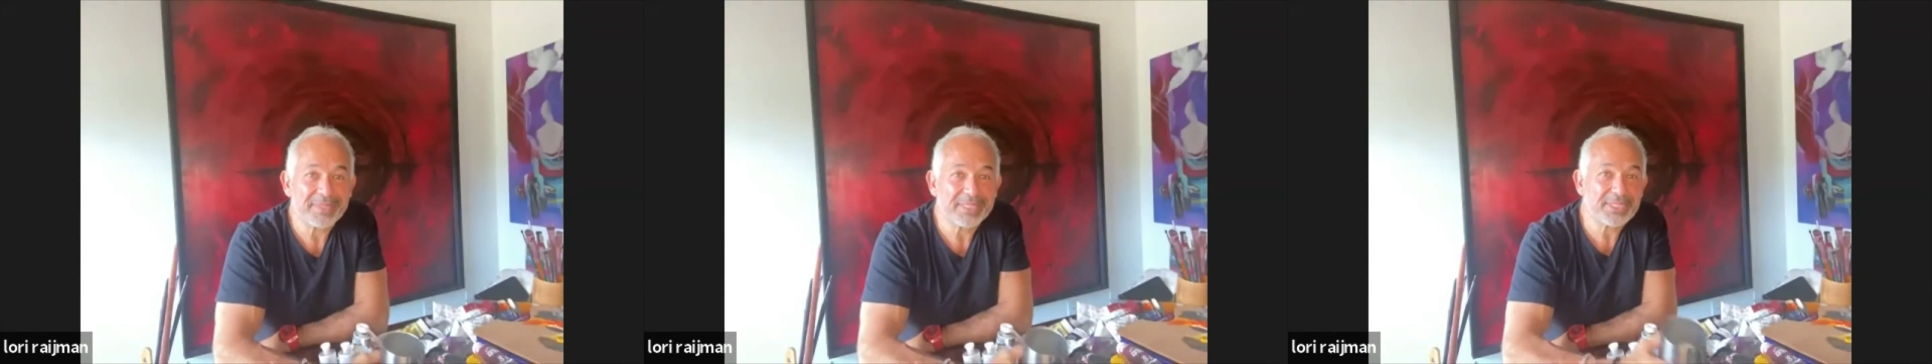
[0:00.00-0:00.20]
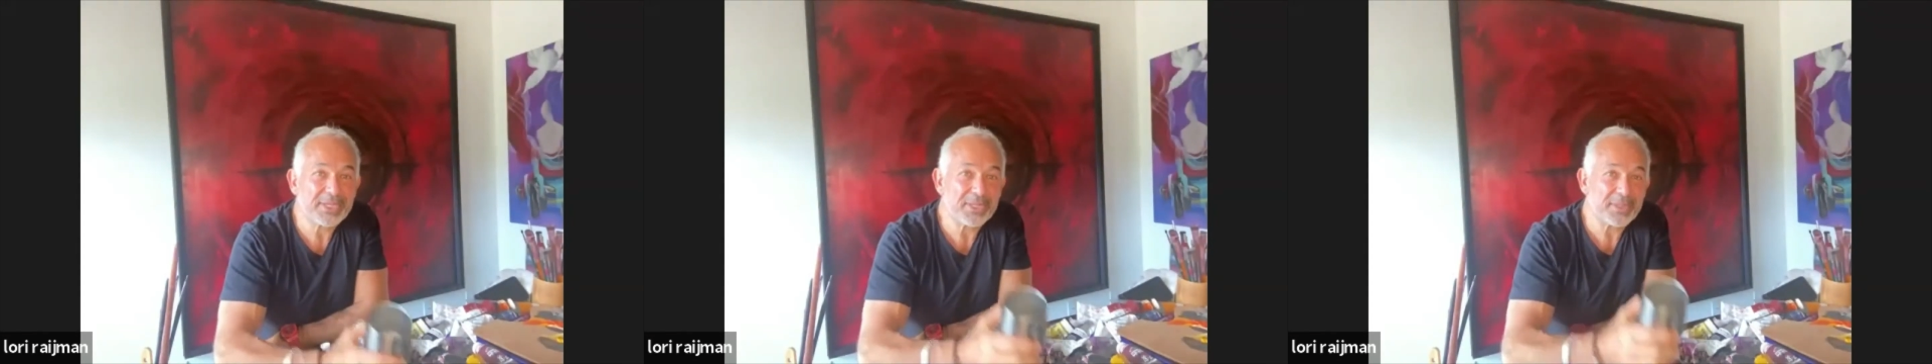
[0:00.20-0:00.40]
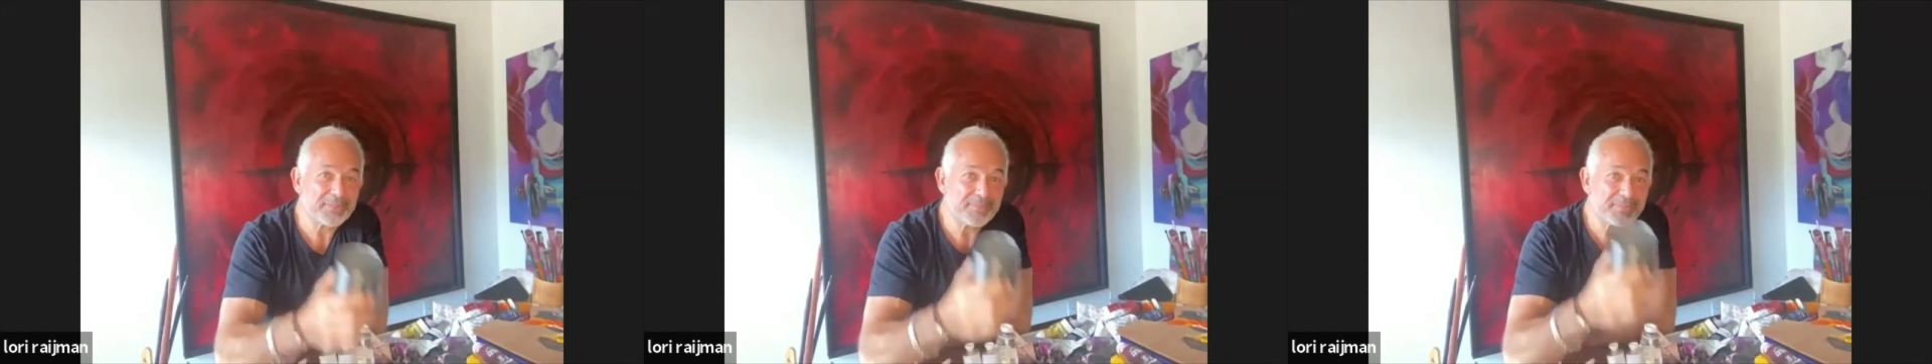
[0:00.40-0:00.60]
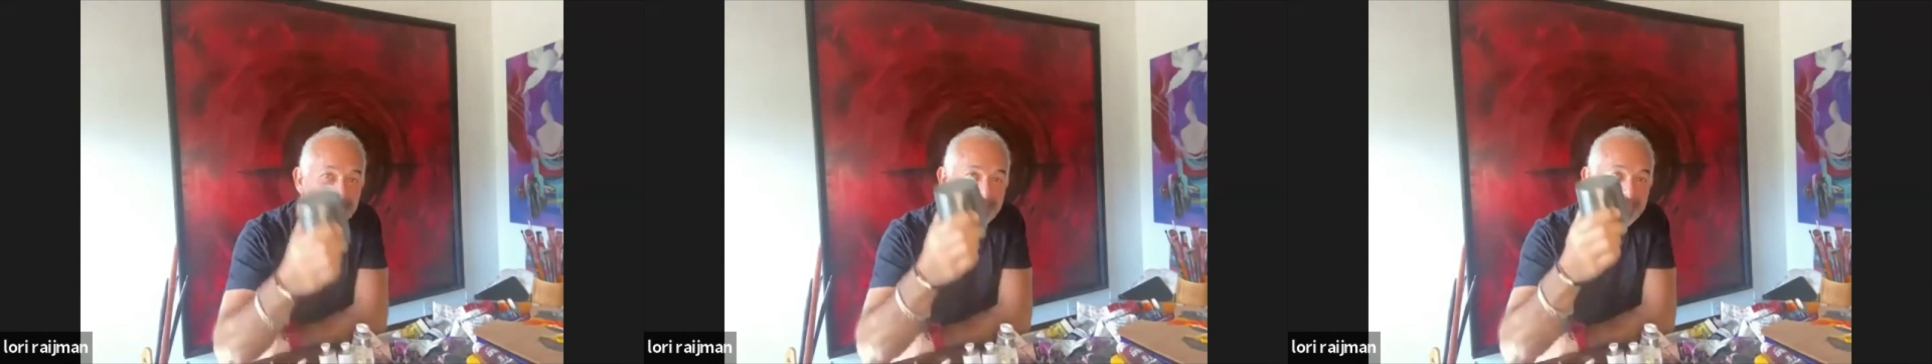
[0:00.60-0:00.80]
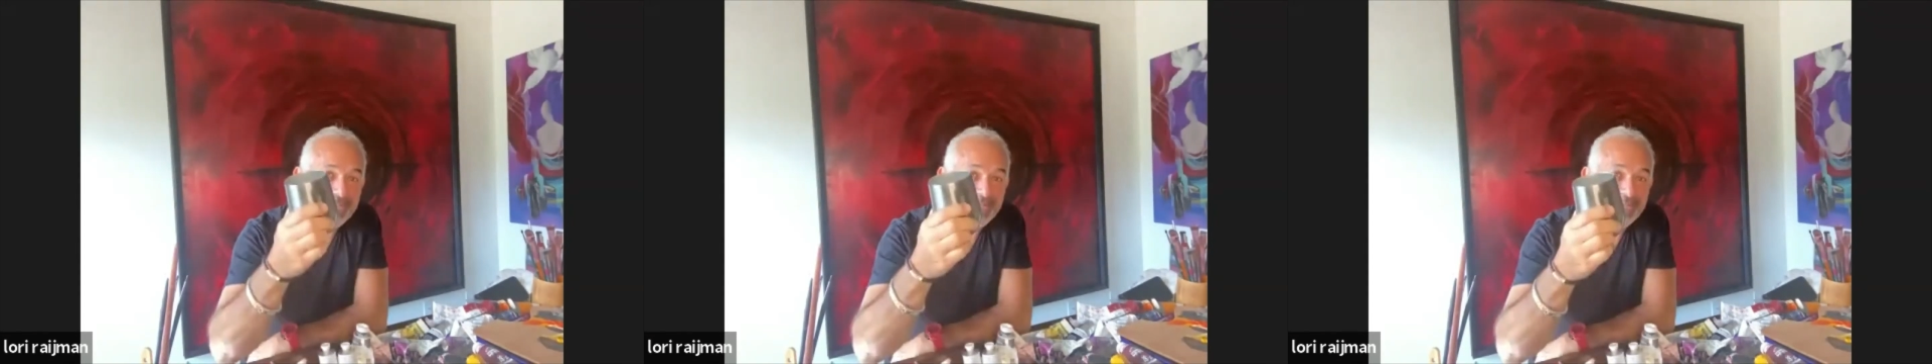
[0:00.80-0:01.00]
So
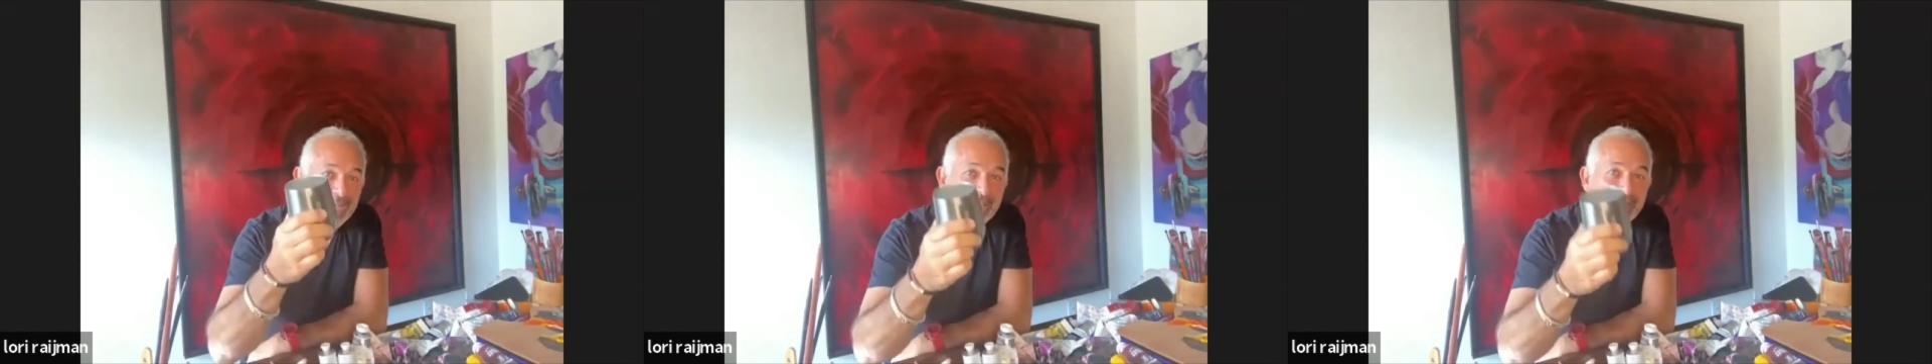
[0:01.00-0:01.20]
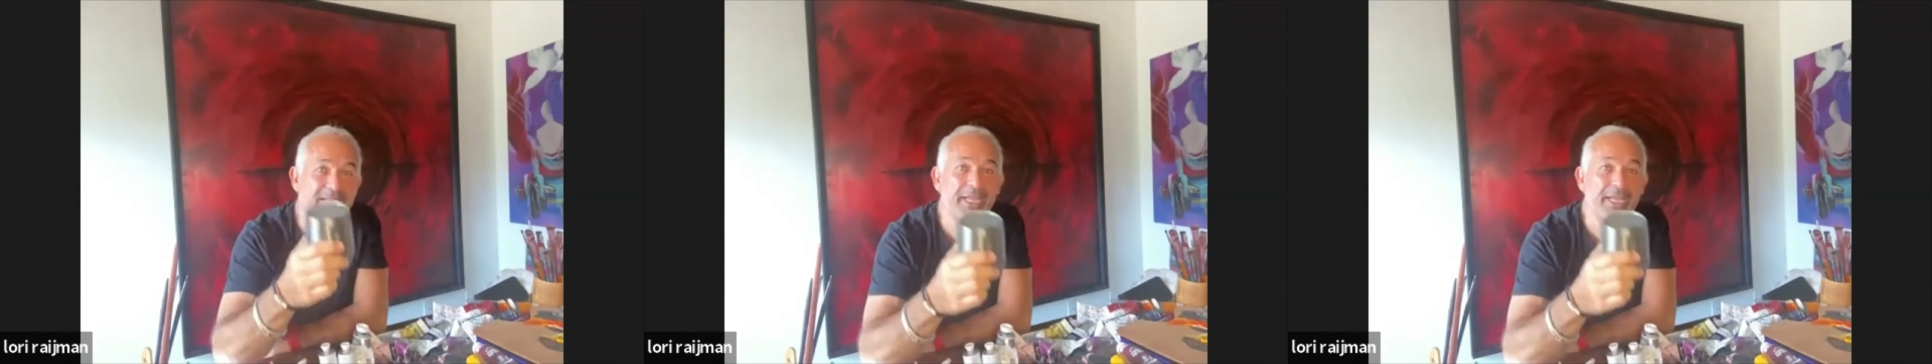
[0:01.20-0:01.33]
I think